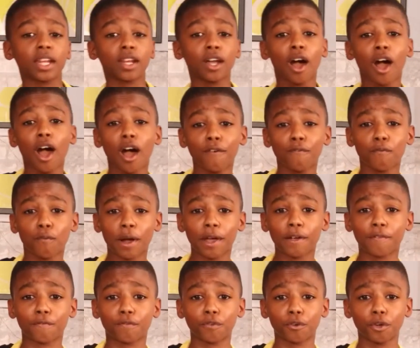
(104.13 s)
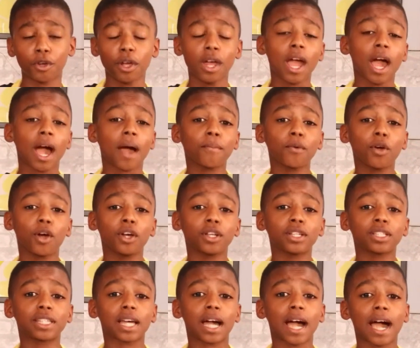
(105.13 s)
halfway through, I'm
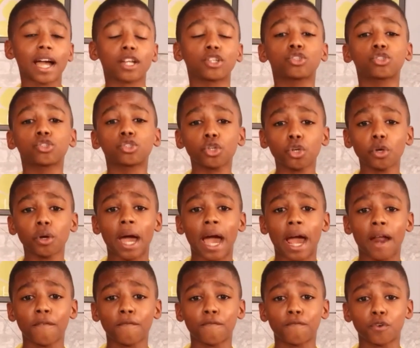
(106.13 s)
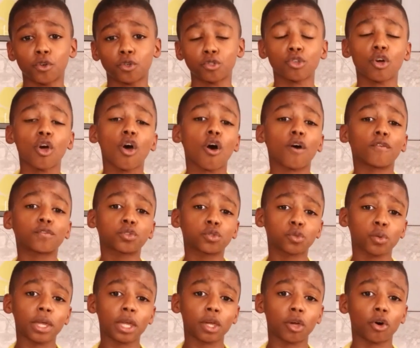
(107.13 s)
going to add 2 handfuls of
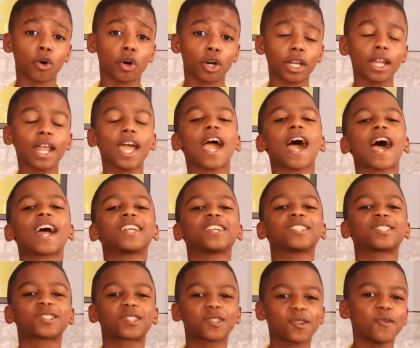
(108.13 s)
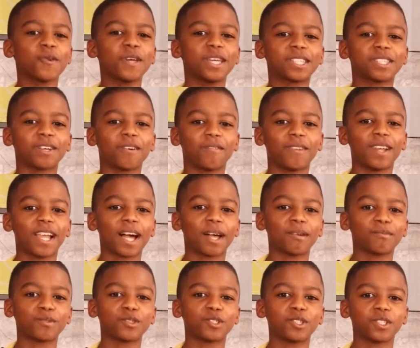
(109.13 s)
sweet corn and a squeeze of
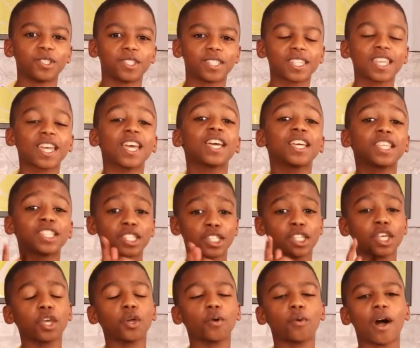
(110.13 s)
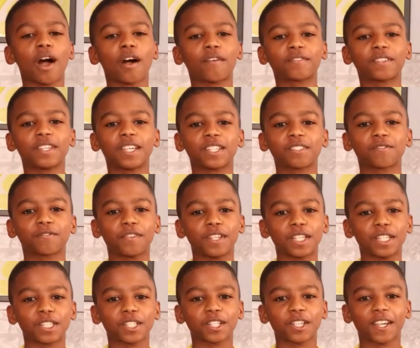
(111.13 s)
lime juice. See you after it's
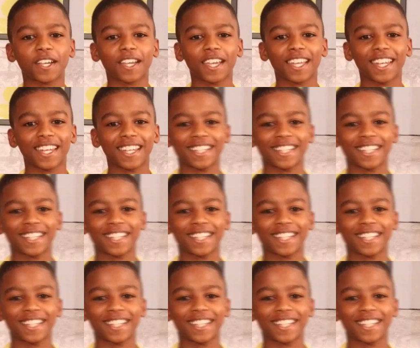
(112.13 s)
finished cooking.